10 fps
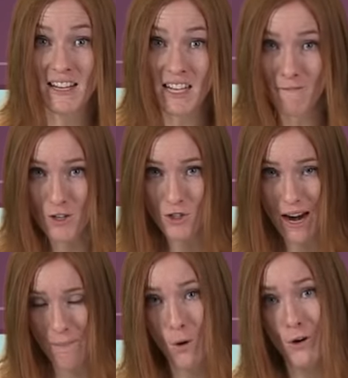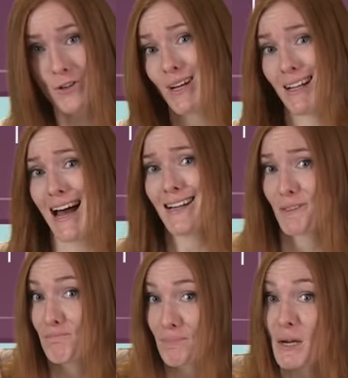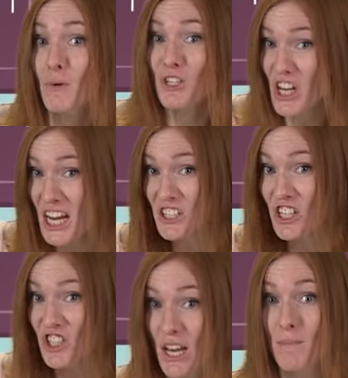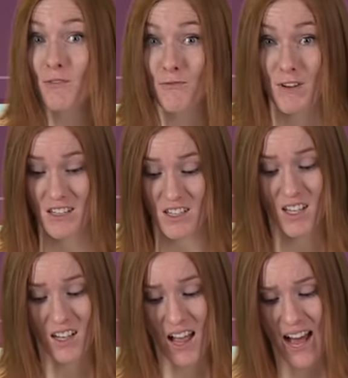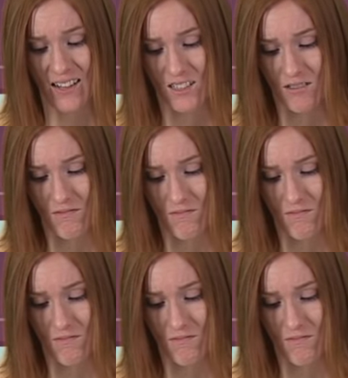And if you try to pour it in a glass, it would change its shape to fit into the glass.